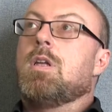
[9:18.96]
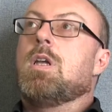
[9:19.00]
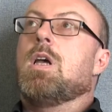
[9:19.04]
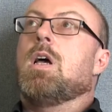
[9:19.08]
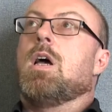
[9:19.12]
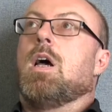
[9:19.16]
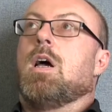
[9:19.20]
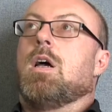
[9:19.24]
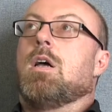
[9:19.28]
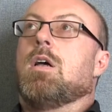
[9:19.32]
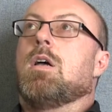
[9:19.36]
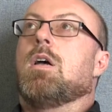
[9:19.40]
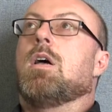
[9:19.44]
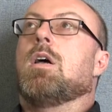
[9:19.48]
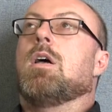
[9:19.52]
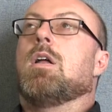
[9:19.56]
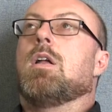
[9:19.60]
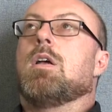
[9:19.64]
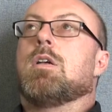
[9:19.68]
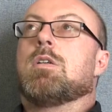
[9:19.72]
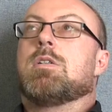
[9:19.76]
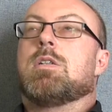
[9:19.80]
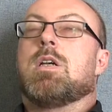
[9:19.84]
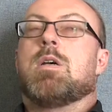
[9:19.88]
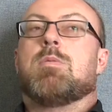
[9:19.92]
Yeah,
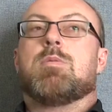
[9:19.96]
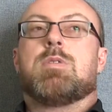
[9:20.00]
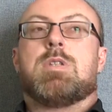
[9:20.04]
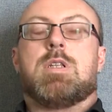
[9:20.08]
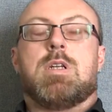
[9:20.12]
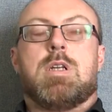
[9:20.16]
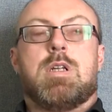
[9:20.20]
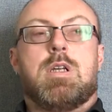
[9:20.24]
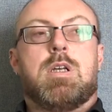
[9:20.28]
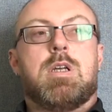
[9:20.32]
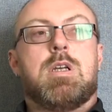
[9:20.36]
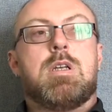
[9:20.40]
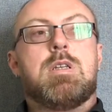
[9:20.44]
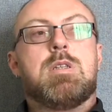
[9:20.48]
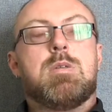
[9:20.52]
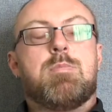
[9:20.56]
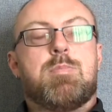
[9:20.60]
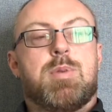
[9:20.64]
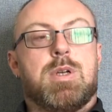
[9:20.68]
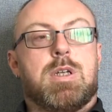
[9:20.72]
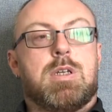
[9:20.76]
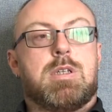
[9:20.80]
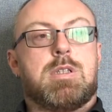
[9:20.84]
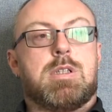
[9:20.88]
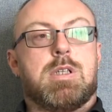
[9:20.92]
except that it is a
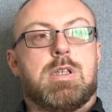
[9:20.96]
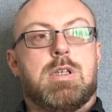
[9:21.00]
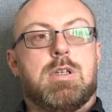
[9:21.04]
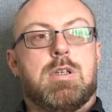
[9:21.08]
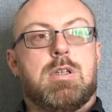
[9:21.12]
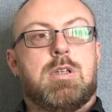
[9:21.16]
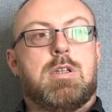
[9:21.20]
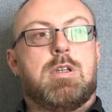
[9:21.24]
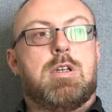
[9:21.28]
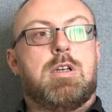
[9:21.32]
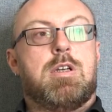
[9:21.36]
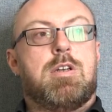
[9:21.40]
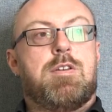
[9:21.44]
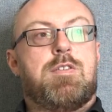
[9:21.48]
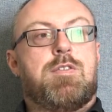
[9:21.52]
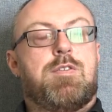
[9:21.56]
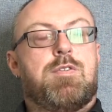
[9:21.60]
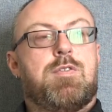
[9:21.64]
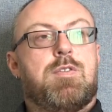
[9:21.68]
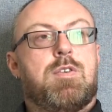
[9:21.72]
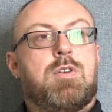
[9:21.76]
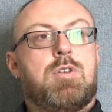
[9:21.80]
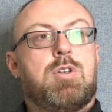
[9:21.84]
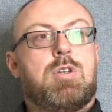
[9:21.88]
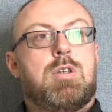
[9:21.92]
big deal
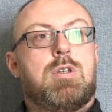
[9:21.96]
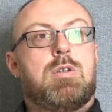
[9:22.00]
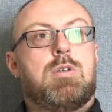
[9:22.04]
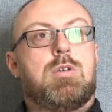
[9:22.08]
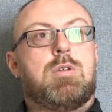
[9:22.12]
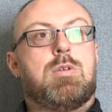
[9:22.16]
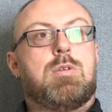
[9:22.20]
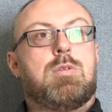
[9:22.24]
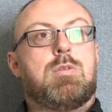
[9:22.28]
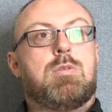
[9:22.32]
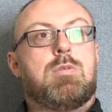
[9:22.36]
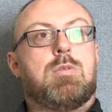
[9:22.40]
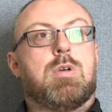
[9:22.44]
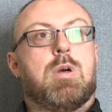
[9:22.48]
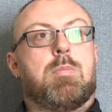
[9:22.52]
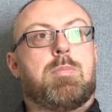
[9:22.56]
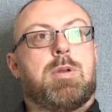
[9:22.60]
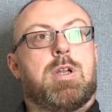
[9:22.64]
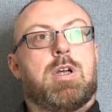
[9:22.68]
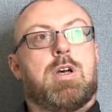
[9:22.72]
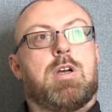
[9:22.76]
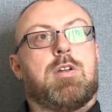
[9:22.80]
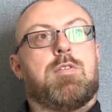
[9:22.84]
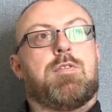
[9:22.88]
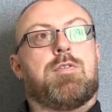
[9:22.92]
if you
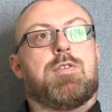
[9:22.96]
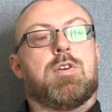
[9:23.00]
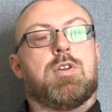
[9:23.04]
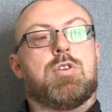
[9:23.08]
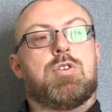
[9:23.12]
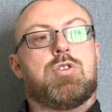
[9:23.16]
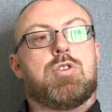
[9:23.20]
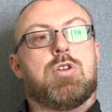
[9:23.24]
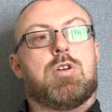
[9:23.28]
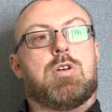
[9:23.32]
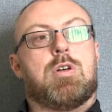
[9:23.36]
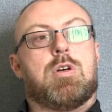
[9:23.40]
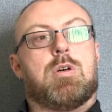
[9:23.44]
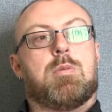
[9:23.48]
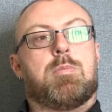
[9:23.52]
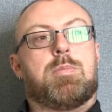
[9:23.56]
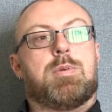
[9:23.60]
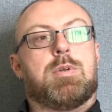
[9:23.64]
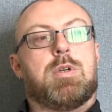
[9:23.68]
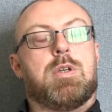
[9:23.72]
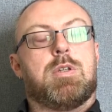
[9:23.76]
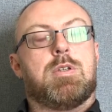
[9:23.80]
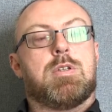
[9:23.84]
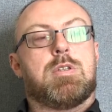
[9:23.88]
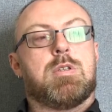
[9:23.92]
applied for a job
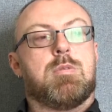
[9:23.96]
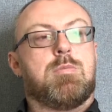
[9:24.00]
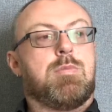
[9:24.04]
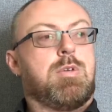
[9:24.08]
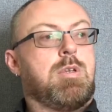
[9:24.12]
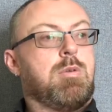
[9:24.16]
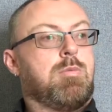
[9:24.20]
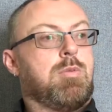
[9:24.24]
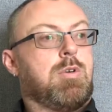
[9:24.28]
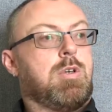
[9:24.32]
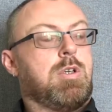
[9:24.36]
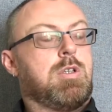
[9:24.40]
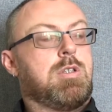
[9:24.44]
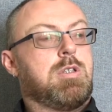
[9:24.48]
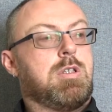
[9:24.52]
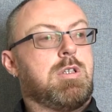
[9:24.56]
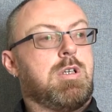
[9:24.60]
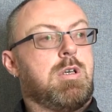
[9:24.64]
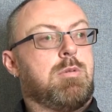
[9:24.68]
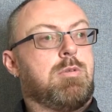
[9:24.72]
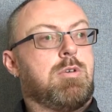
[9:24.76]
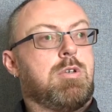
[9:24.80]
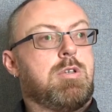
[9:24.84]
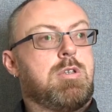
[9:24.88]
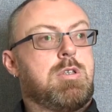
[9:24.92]
and somebody wanted to
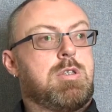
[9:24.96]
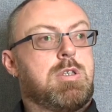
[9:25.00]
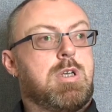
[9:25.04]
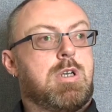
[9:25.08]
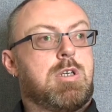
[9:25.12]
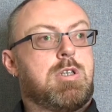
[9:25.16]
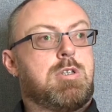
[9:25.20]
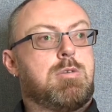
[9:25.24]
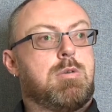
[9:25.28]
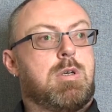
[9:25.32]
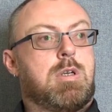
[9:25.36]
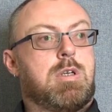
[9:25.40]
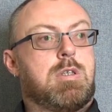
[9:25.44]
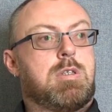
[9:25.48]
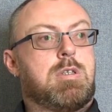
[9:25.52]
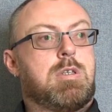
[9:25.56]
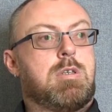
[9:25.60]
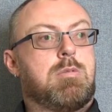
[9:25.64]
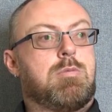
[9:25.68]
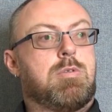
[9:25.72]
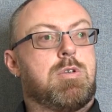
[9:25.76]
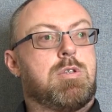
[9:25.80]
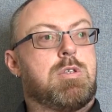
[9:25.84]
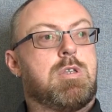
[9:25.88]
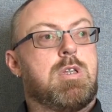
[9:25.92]
know what your sexuality
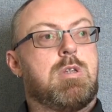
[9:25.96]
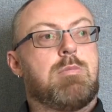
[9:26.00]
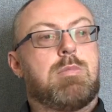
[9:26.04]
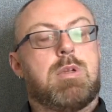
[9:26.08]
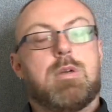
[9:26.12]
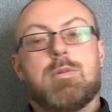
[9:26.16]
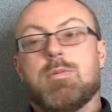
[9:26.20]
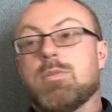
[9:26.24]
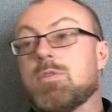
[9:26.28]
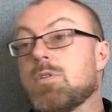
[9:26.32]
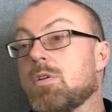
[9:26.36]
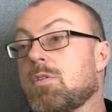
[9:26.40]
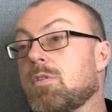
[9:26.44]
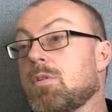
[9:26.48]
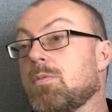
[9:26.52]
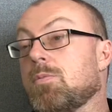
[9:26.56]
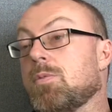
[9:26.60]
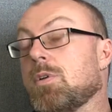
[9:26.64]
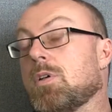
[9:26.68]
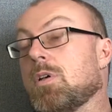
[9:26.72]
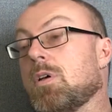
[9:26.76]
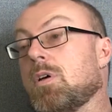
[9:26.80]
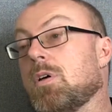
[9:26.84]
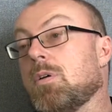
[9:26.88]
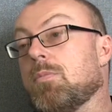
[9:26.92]
was and they went, oh, sorry,
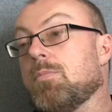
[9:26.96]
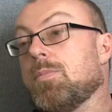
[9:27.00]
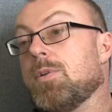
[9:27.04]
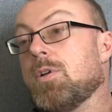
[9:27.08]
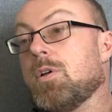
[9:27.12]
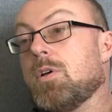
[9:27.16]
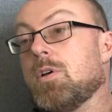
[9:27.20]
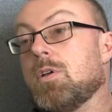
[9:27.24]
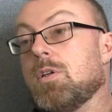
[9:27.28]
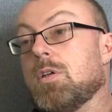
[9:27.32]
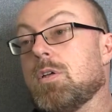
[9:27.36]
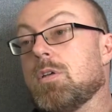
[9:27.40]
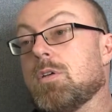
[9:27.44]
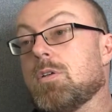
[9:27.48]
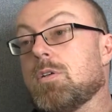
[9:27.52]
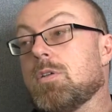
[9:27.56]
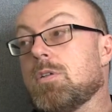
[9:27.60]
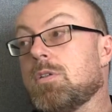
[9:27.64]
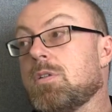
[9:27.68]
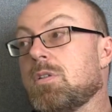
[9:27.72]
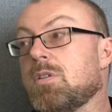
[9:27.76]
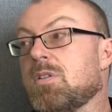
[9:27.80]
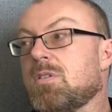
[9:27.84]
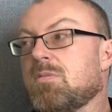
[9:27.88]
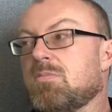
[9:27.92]
we can't employ you
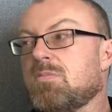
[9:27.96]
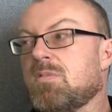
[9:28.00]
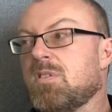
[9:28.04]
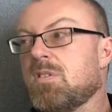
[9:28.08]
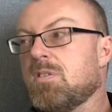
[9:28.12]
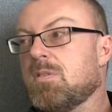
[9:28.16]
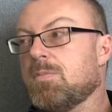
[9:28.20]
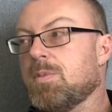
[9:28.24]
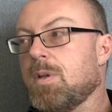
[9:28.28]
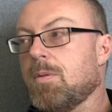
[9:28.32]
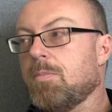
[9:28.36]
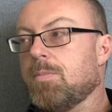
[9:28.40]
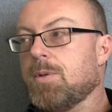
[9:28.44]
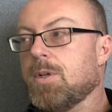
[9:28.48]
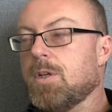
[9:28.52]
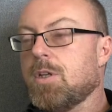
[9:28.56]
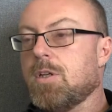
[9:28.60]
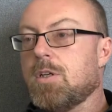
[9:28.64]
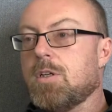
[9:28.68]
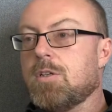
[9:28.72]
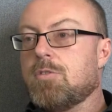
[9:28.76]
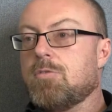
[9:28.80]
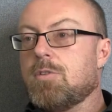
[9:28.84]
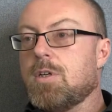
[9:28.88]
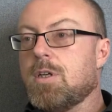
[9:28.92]
because you're, you're a bit
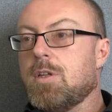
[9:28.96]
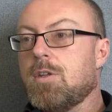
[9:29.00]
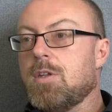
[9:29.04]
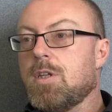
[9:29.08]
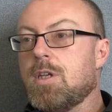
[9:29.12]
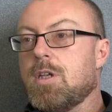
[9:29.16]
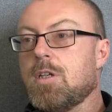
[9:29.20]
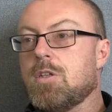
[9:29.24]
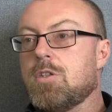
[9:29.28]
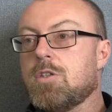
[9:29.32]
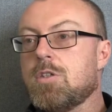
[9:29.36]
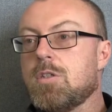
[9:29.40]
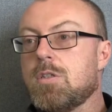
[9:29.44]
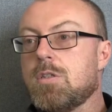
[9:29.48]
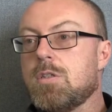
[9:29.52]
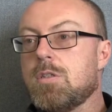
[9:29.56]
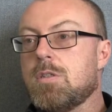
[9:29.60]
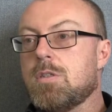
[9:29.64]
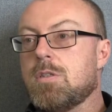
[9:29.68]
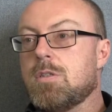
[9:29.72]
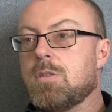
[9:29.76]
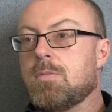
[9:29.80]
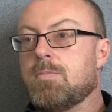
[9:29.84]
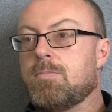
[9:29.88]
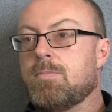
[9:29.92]
blurred around the
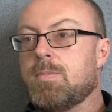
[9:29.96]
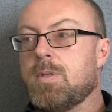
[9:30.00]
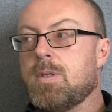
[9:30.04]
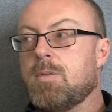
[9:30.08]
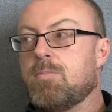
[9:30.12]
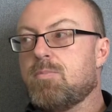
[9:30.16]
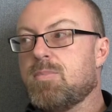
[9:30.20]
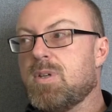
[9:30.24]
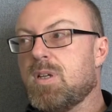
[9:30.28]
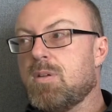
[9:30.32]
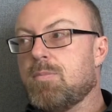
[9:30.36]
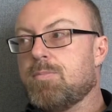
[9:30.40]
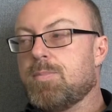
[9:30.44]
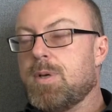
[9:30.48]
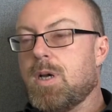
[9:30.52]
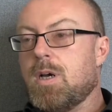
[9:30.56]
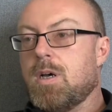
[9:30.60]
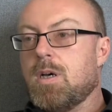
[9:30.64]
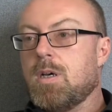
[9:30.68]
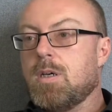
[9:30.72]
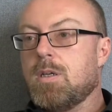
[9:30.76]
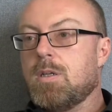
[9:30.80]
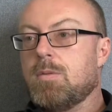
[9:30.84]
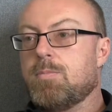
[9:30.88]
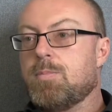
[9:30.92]
edges, bit bit
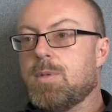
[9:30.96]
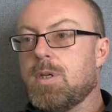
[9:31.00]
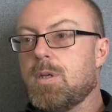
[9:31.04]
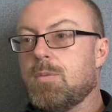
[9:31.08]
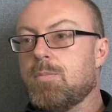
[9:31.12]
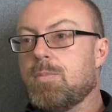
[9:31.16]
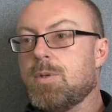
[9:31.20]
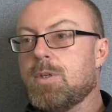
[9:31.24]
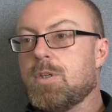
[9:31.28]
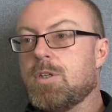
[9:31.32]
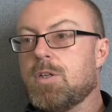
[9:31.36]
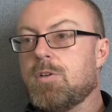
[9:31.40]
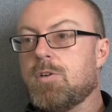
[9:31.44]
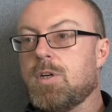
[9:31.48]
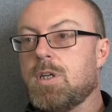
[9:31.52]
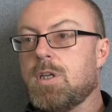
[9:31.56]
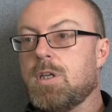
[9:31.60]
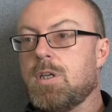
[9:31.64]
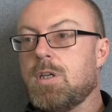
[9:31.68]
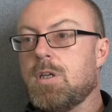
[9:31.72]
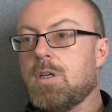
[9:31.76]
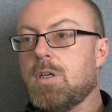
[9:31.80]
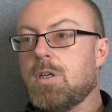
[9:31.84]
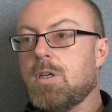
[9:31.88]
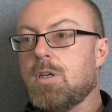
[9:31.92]
bi, bit
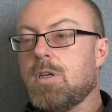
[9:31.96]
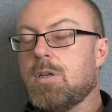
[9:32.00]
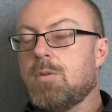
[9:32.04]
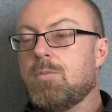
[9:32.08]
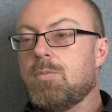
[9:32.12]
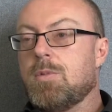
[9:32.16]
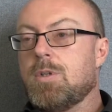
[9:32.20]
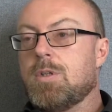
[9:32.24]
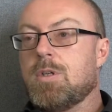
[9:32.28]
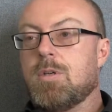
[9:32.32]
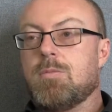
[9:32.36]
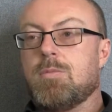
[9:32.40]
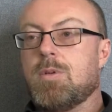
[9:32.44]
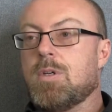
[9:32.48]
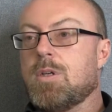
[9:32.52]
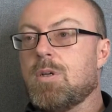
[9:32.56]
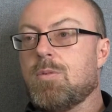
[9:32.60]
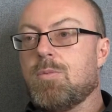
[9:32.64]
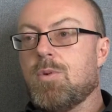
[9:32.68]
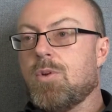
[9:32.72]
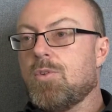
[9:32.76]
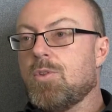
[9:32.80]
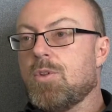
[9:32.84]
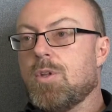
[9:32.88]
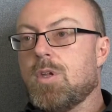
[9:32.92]
blurry, we don't, we
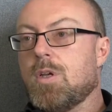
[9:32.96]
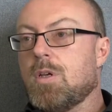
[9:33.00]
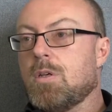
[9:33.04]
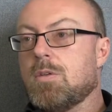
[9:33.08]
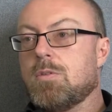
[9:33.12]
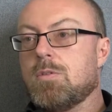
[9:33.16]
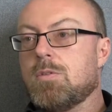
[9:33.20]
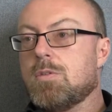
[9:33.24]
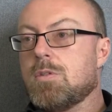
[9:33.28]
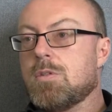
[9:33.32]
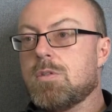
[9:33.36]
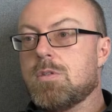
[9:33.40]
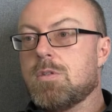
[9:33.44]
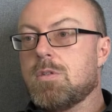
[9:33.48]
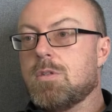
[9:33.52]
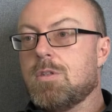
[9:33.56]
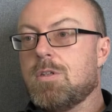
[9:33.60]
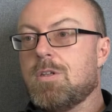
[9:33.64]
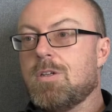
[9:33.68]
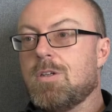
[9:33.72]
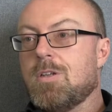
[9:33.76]
don't want those.